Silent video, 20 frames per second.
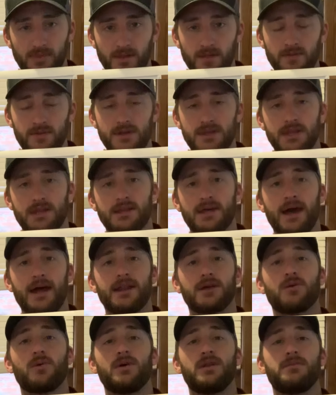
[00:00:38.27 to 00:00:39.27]
this is
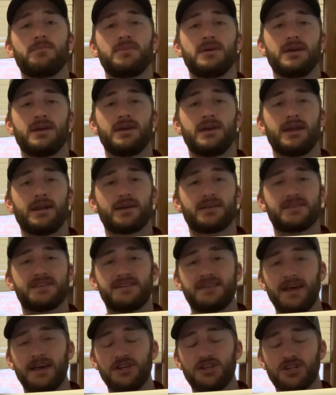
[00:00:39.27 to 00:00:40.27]
kind of going to be an
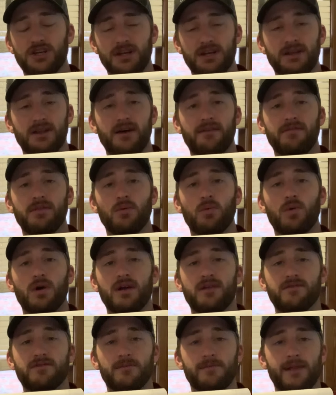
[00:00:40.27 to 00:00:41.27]
extension of the
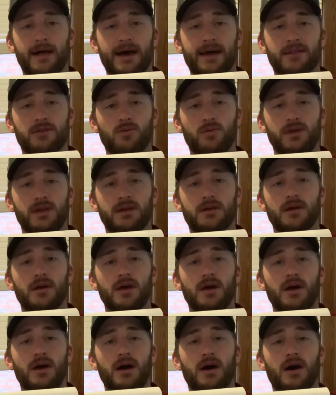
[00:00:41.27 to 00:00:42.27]
one from last week
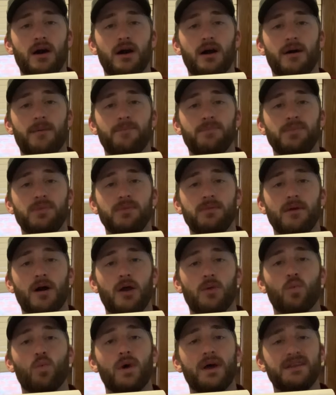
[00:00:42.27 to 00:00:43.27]

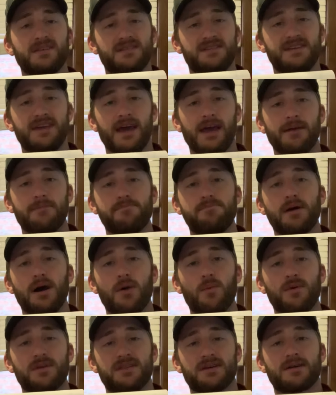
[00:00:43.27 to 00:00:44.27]
on Wednesday,
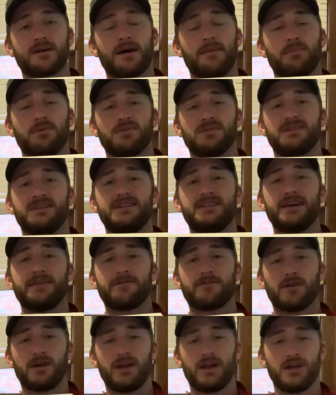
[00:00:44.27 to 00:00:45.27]
but with a couple
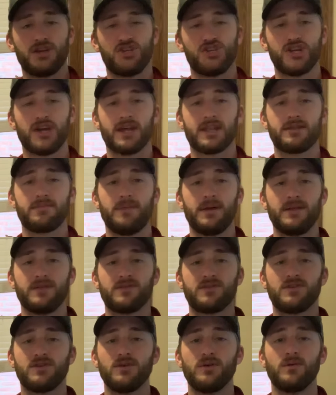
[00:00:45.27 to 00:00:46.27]
different
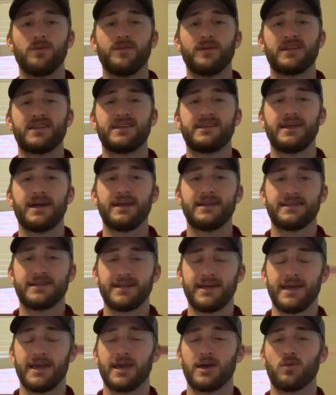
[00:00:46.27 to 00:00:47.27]
adjustments to the sets
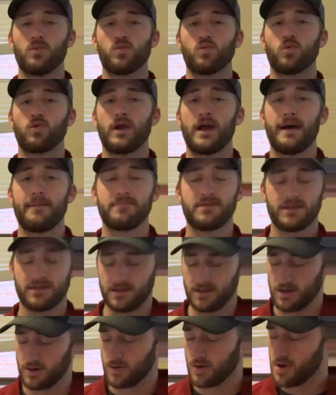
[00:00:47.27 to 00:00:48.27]
and reps.
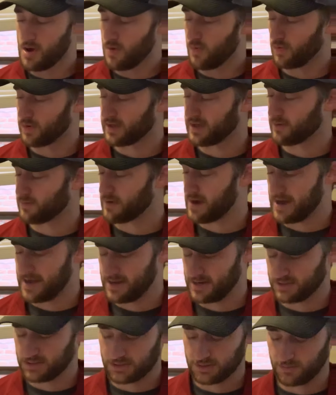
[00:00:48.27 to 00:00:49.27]
So we'll get right
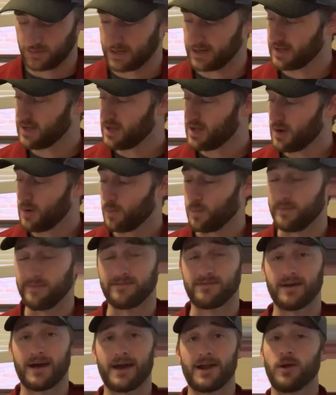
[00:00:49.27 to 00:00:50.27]
into it. We've
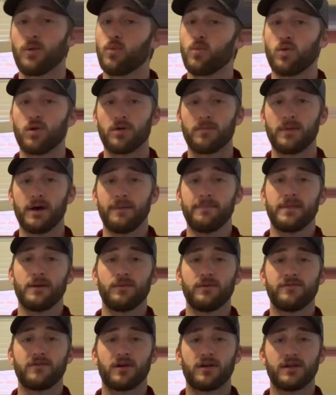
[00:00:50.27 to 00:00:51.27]
got our warm-up that
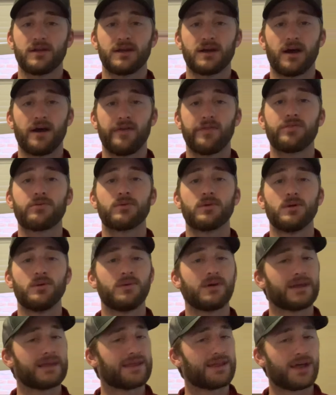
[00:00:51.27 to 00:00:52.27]
we've already gone
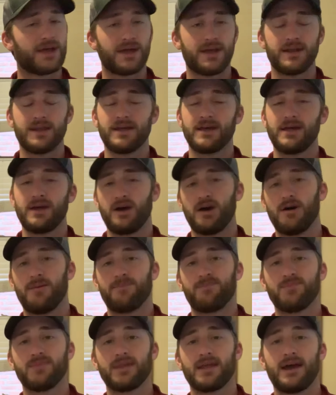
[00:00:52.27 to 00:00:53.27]
through. Again,
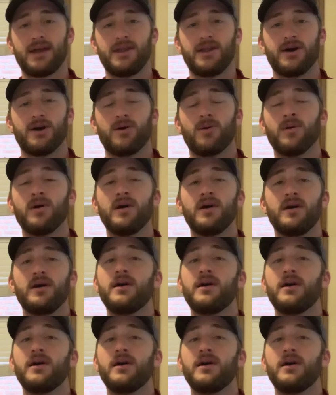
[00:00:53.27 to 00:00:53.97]
I know